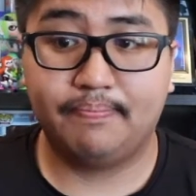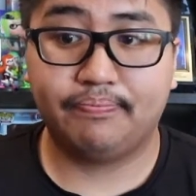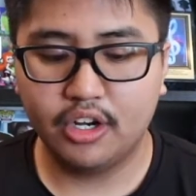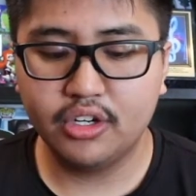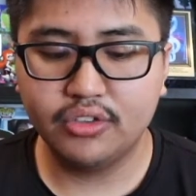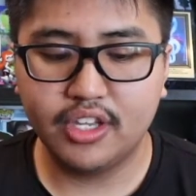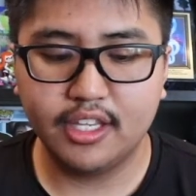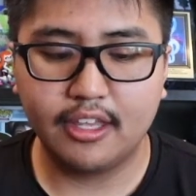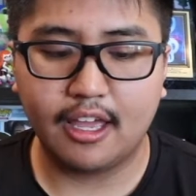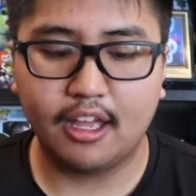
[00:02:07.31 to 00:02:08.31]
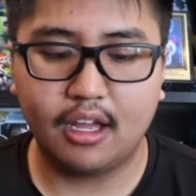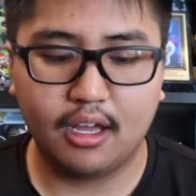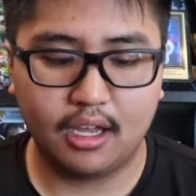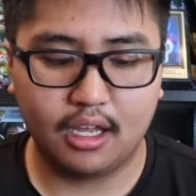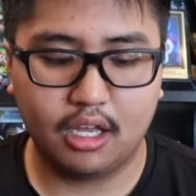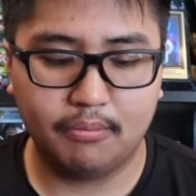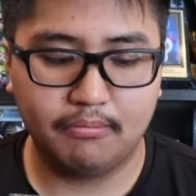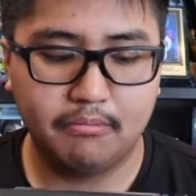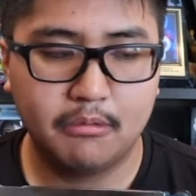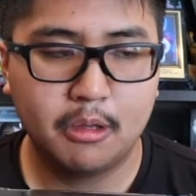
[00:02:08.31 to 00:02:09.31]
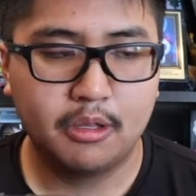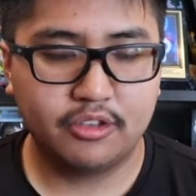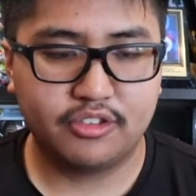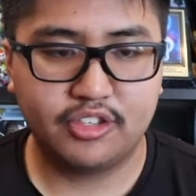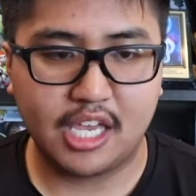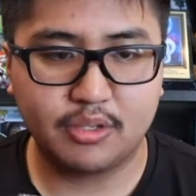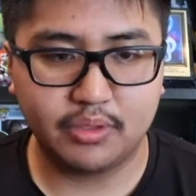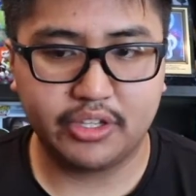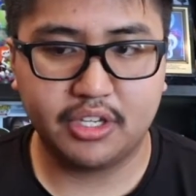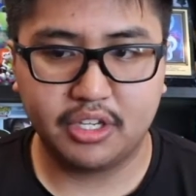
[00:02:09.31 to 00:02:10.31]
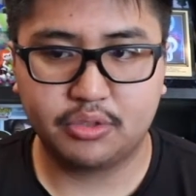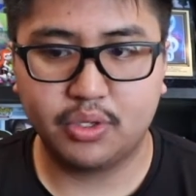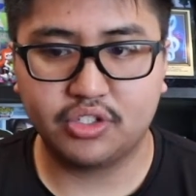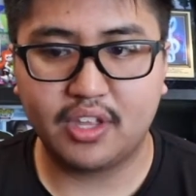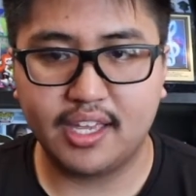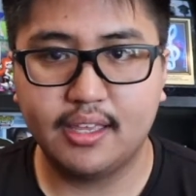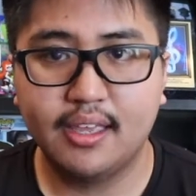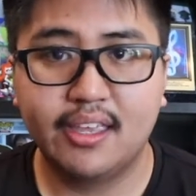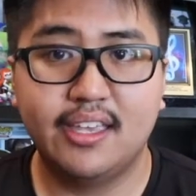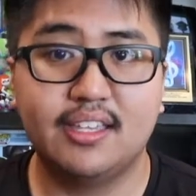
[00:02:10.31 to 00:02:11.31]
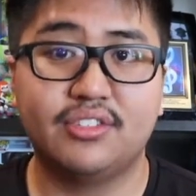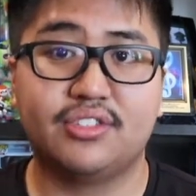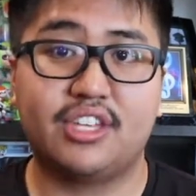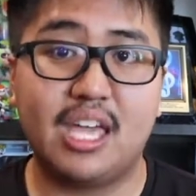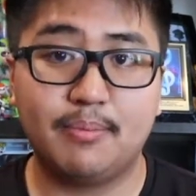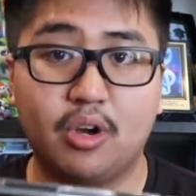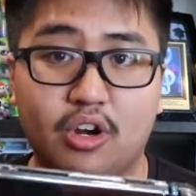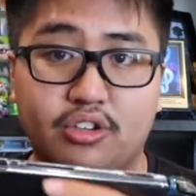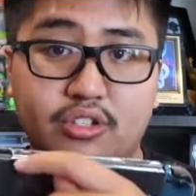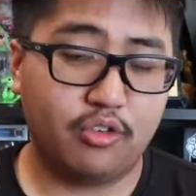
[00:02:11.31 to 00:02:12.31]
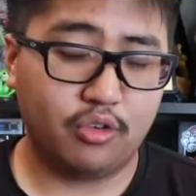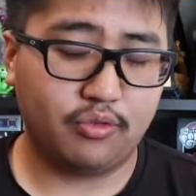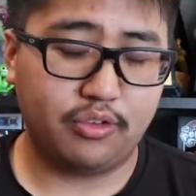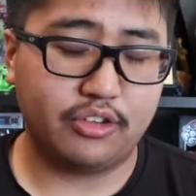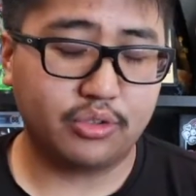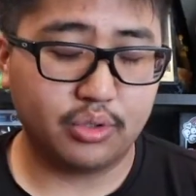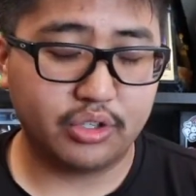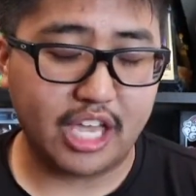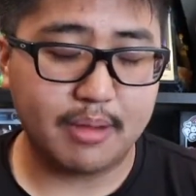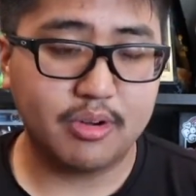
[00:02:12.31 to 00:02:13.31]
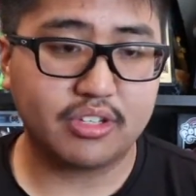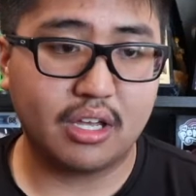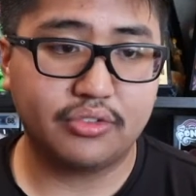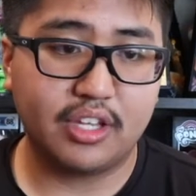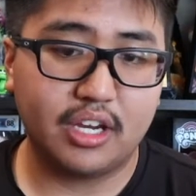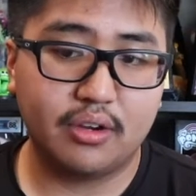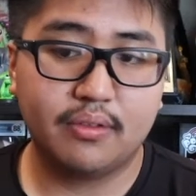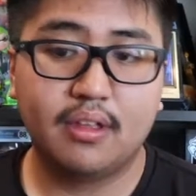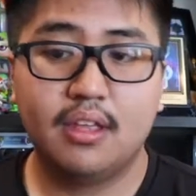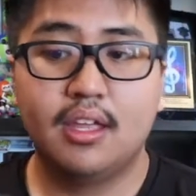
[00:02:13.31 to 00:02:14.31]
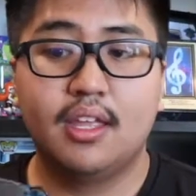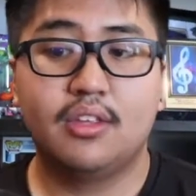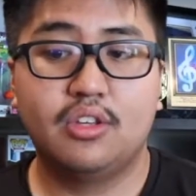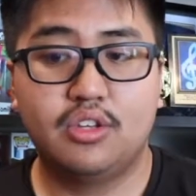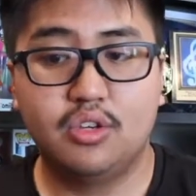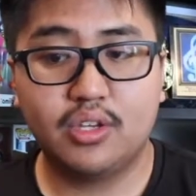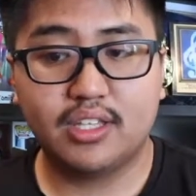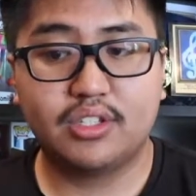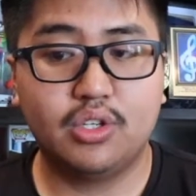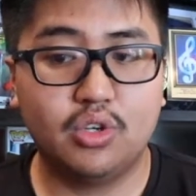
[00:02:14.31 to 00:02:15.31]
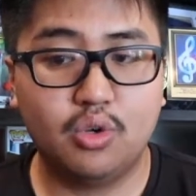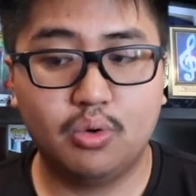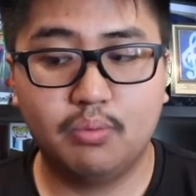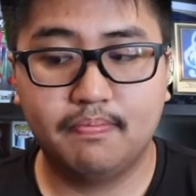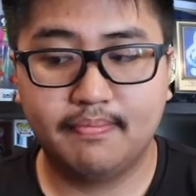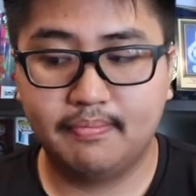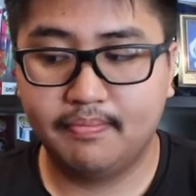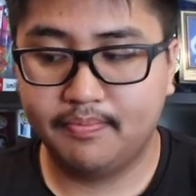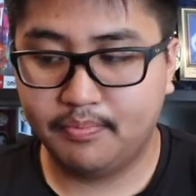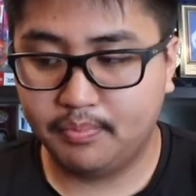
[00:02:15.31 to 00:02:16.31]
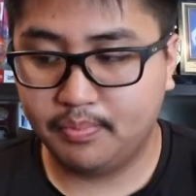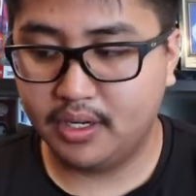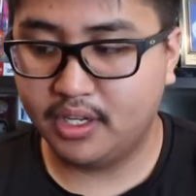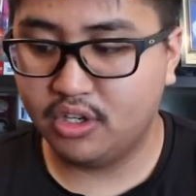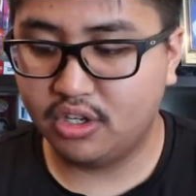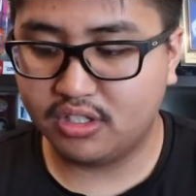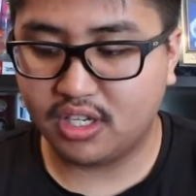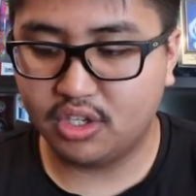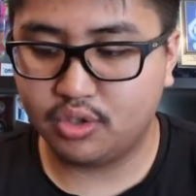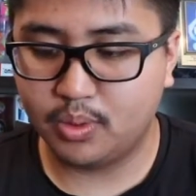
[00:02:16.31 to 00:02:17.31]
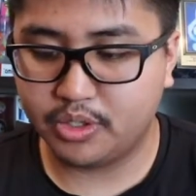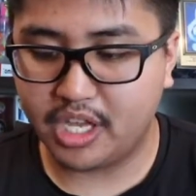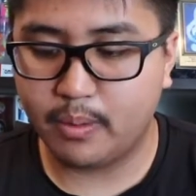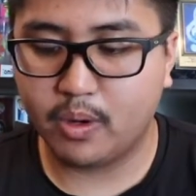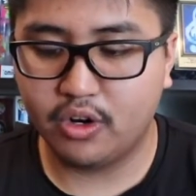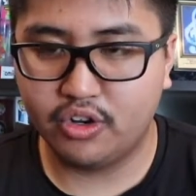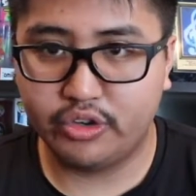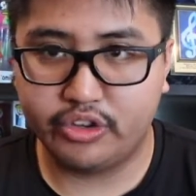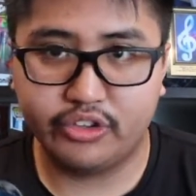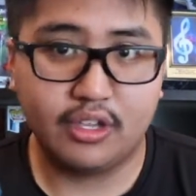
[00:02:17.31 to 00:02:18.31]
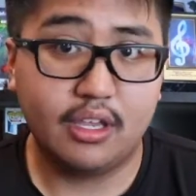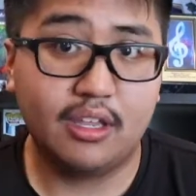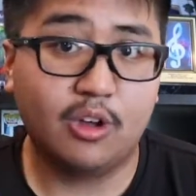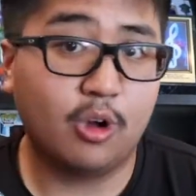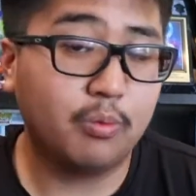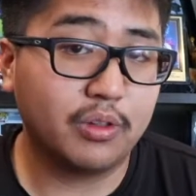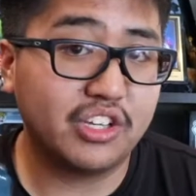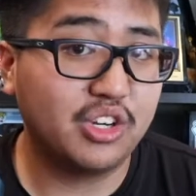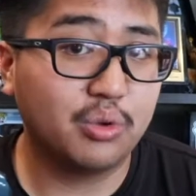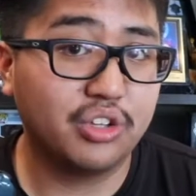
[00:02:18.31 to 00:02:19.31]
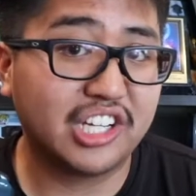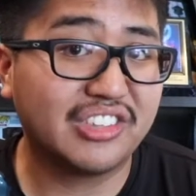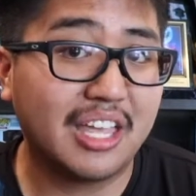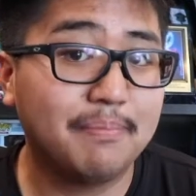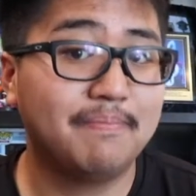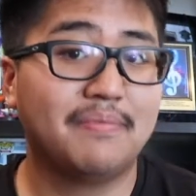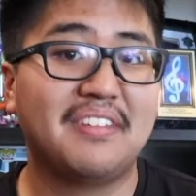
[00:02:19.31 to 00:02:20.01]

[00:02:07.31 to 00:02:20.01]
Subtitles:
Another thing that stays with the Switch Lite is game cards. For physical gamers out there, you get to put in your Nintendo Switch game cartridges. Hopefully you don't lick them.